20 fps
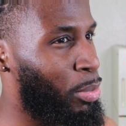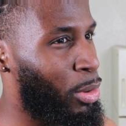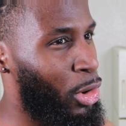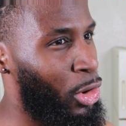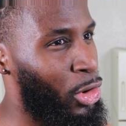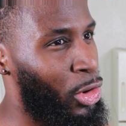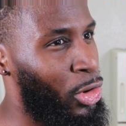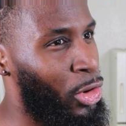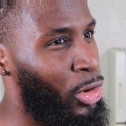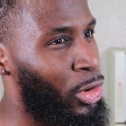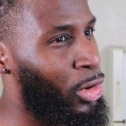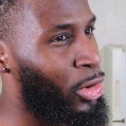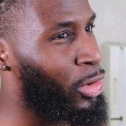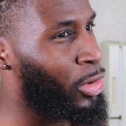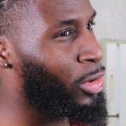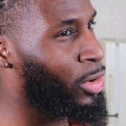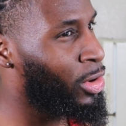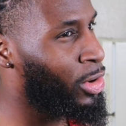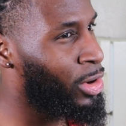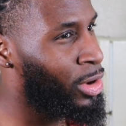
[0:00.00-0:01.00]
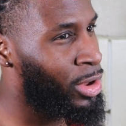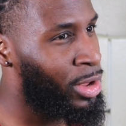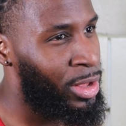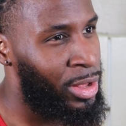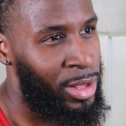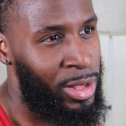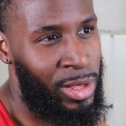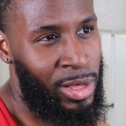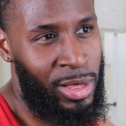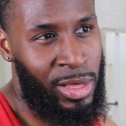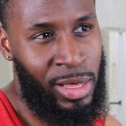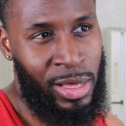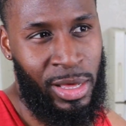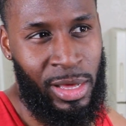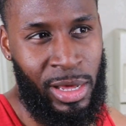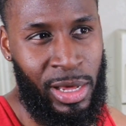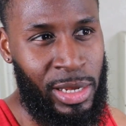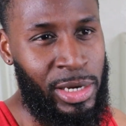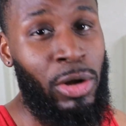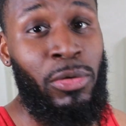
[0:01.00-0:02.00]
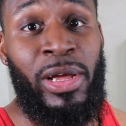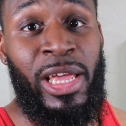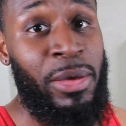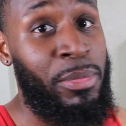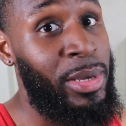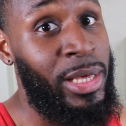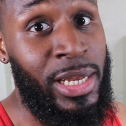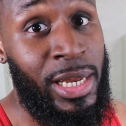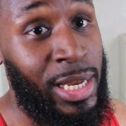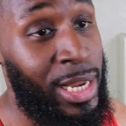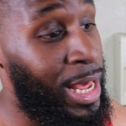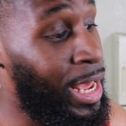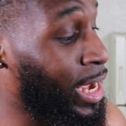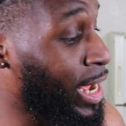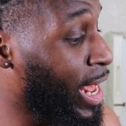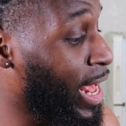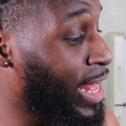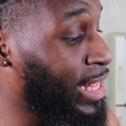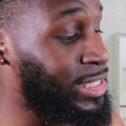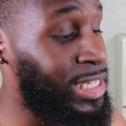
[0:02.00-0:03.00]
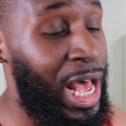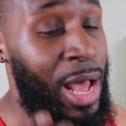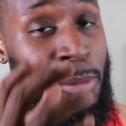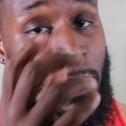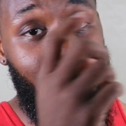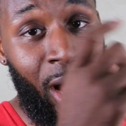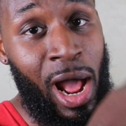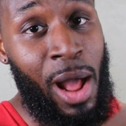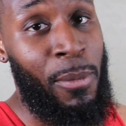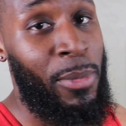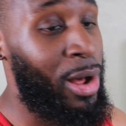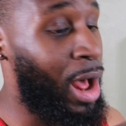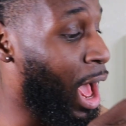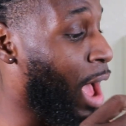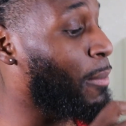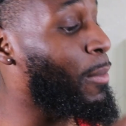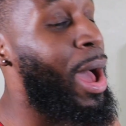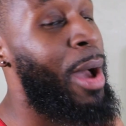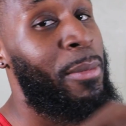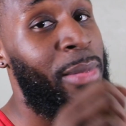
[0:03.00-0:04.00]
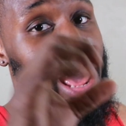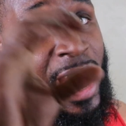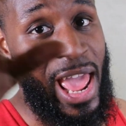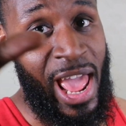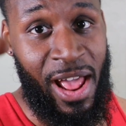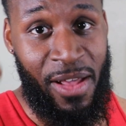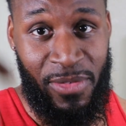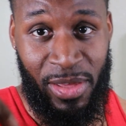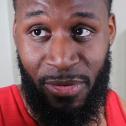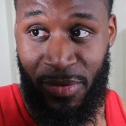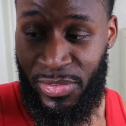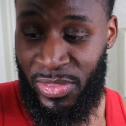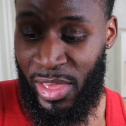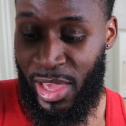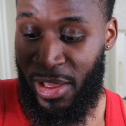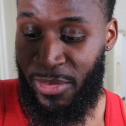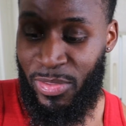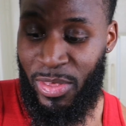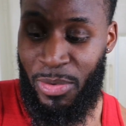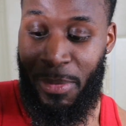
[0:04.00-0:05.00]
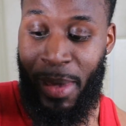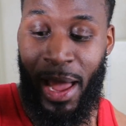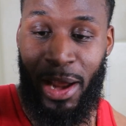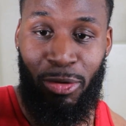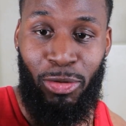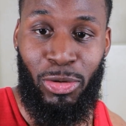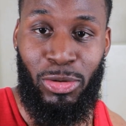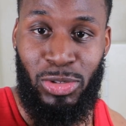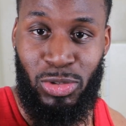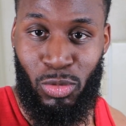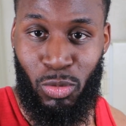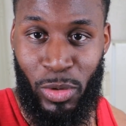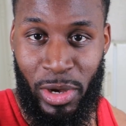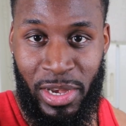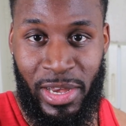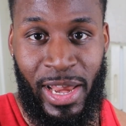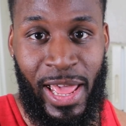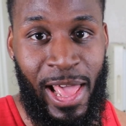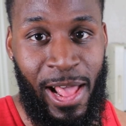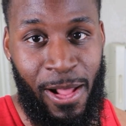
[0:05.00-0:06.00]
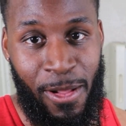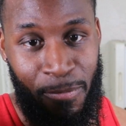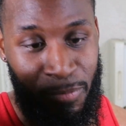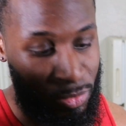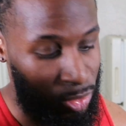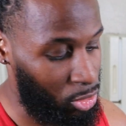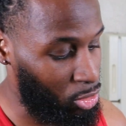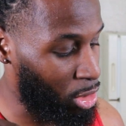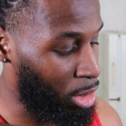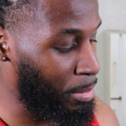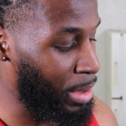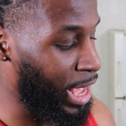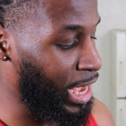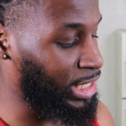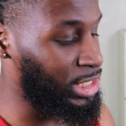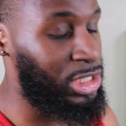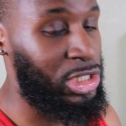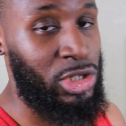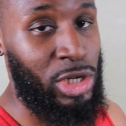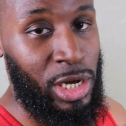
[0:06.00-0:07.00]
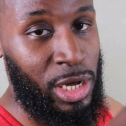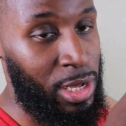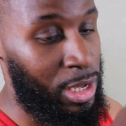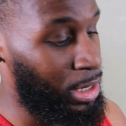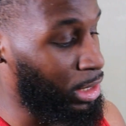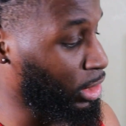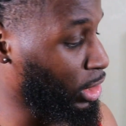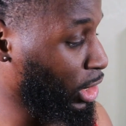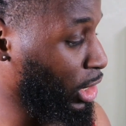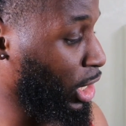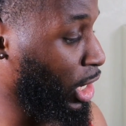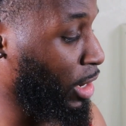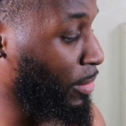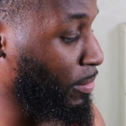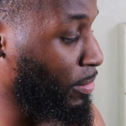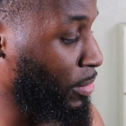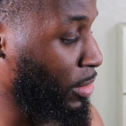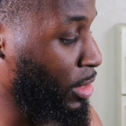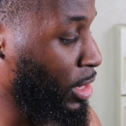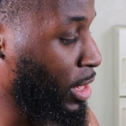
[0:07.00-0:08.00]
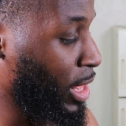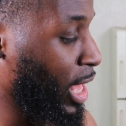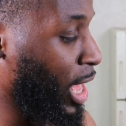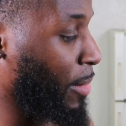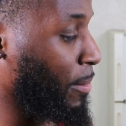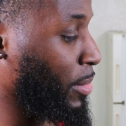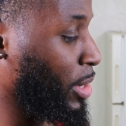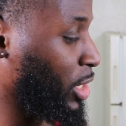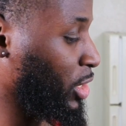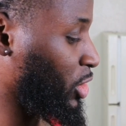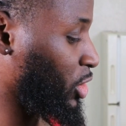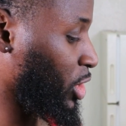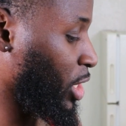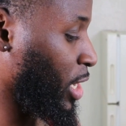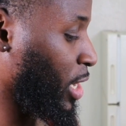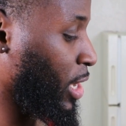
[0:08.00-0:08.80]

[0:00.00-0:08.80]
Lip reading: per. Don't get me to line, guys. I'm gonna have everything, the macros written down. So I'm gonna actually look up how much,